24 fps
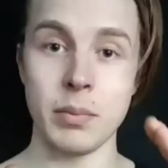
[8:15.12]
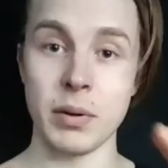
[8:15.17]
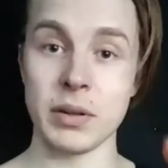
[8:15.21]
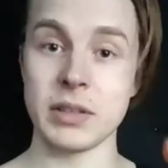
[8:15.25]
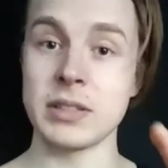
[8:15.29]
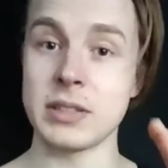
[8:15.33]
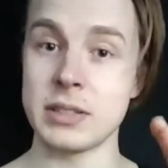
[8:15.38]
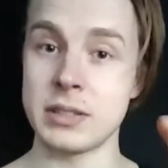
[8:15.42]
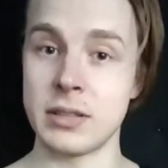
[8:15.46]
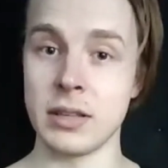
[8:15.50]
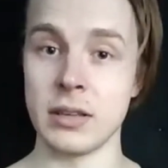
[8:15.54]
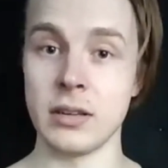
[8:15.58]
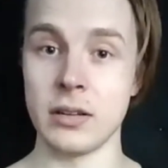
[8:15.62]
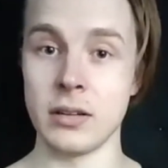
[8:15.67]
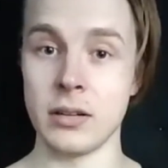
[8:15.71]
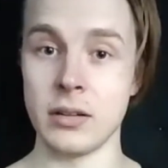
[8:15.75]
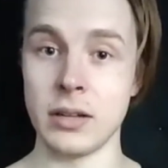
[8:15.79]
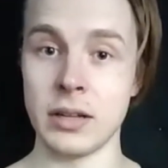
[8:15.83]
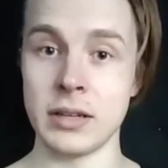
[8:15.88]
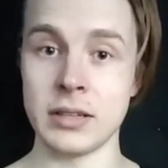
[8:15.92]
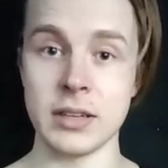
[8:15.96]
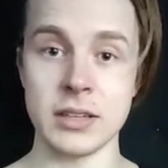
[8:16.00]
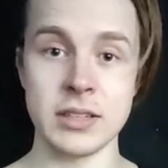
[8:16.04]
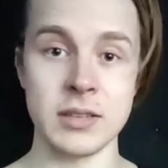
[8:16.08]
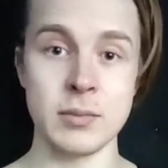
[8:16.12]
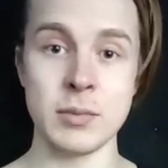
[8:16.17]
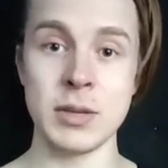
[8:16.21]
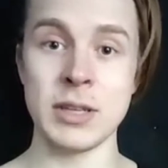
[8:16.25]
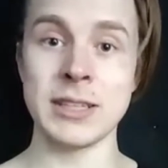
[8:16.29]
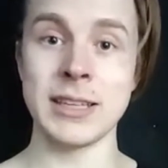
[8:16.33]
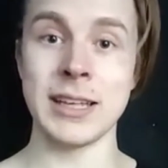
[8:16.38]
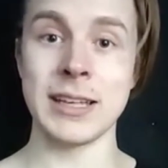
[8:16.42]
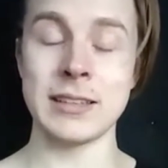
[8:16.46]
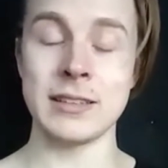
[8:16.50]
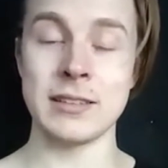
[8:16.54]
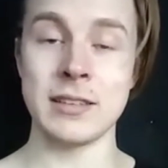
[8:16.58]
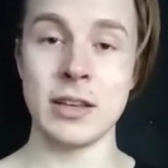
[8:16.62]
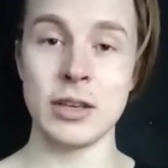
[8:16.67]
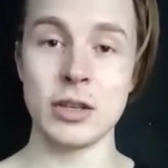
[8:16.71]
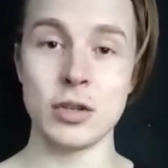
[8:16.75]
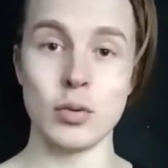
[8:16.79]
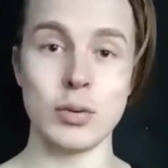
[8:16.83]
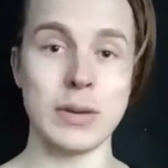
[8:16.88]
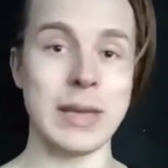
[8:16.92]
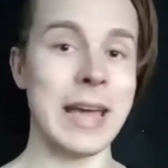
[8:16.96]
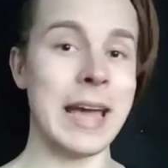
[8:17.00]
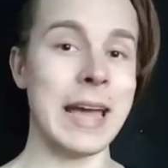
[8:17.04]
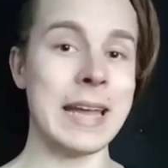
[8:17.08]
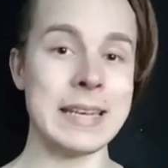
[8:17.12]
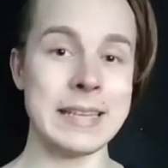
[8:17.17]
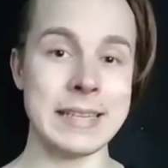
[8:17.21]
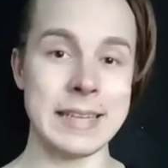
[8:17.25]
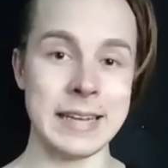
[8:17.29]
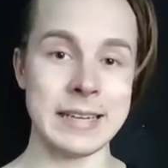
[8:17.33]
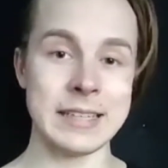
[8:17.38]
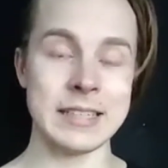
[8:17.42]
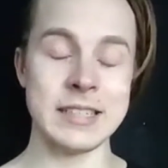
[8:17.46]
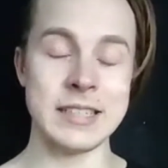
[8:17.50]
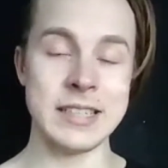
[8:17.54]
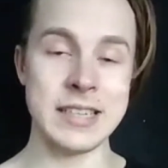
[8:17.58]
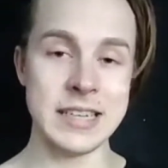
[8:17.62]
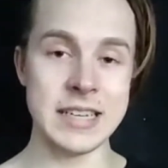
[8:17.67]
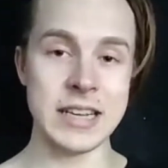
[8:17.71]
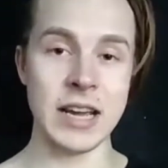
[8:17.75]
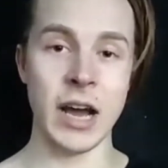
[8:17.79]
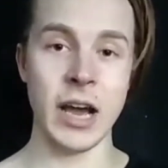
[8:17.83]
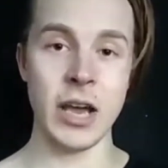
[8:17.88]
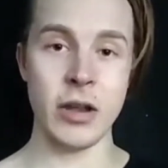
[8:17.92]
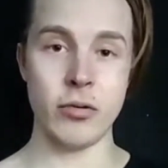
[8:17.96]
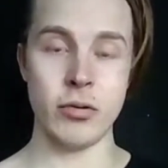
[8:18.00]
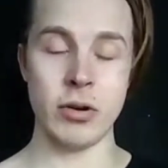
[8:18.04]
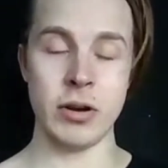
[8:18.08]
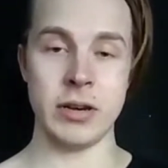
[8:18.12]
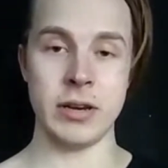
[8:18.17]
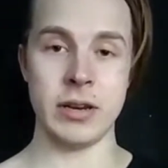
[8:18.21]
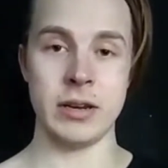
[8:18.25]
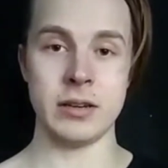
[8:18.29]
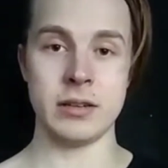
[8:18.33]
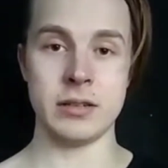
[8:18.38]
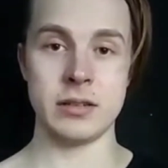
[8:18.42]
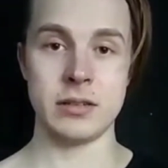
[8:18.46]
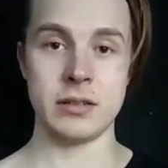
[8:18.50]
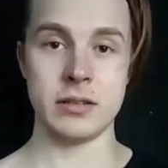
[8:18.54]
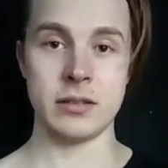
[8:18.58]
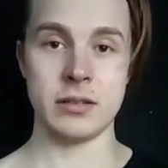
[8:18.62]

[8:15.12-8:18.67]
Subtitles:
But still, it doesn't mean that you can't get dehydrated.